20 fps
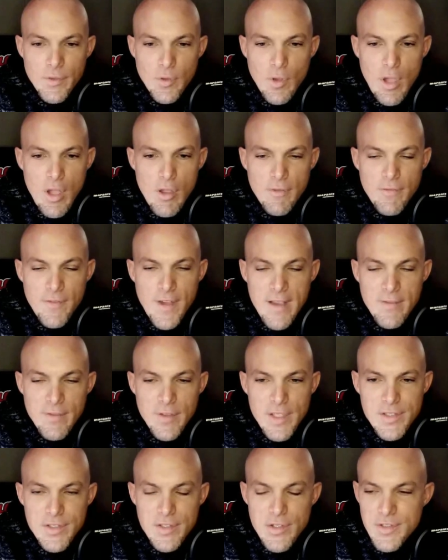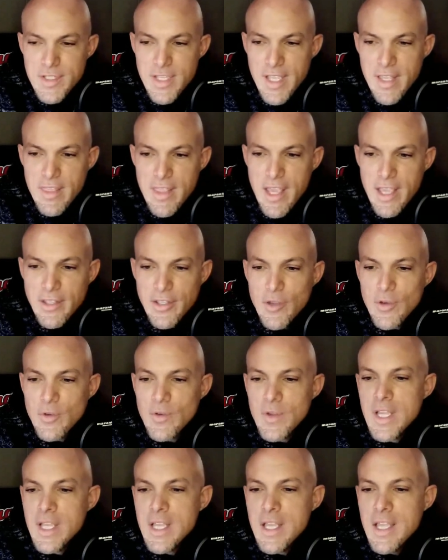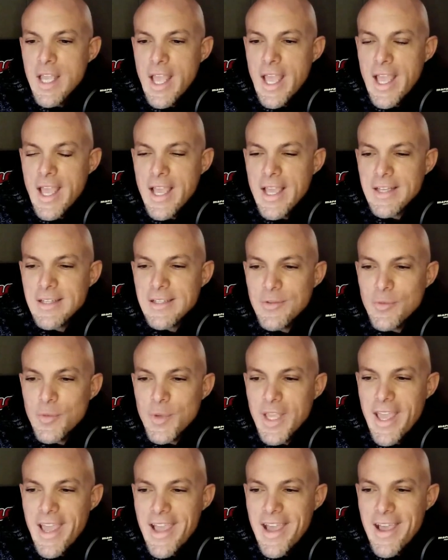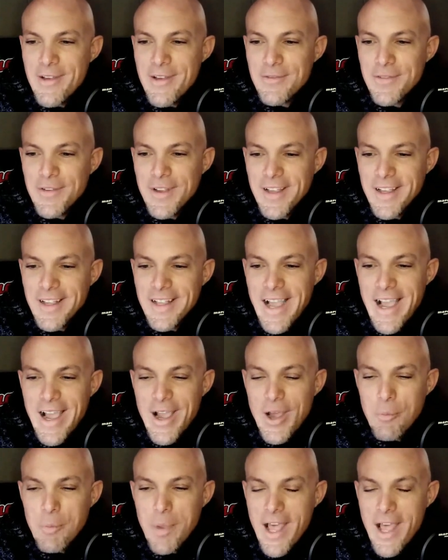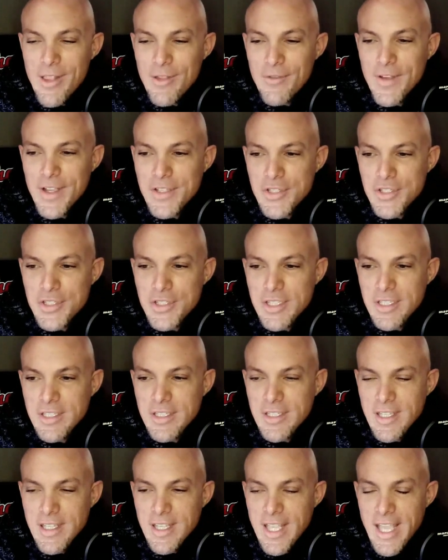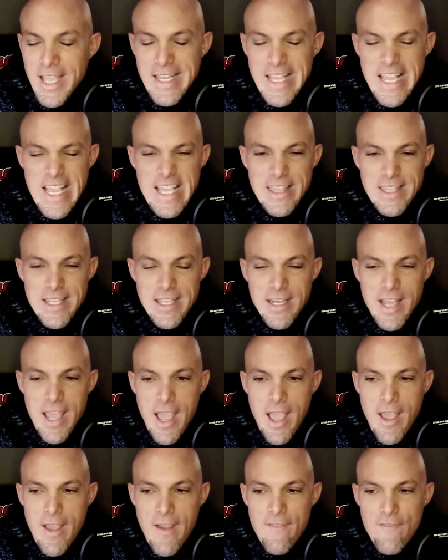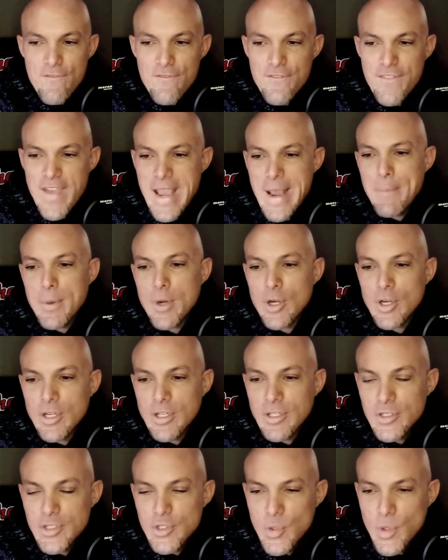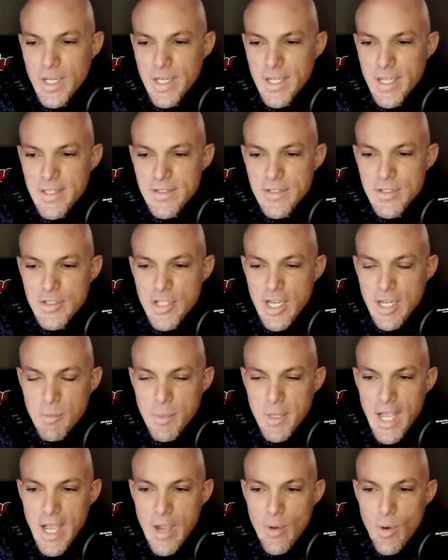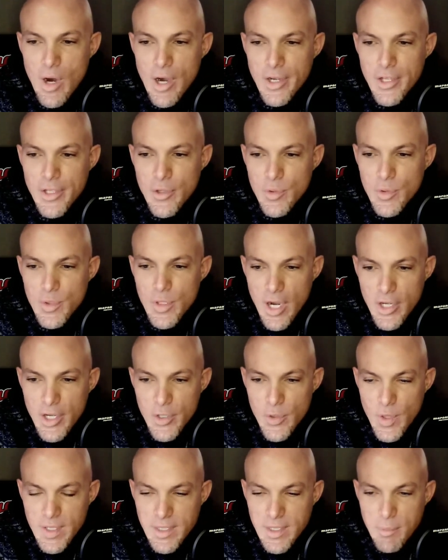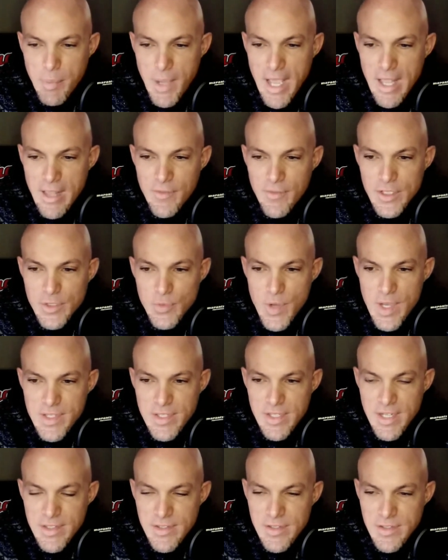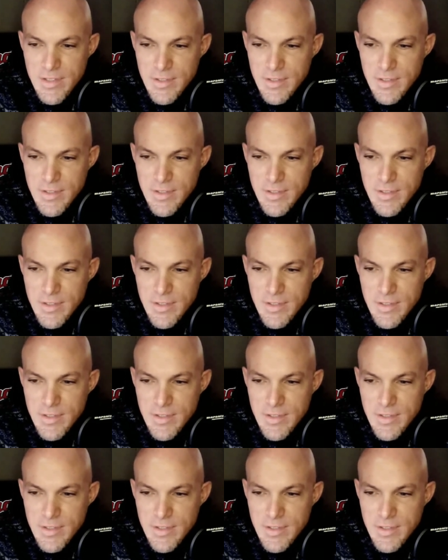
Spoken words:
All 5 listeners say thank you. And we have Kyle Palovich and Ethan Faber joining us. Gentlemen, how are you? Are you at the Palovich residence?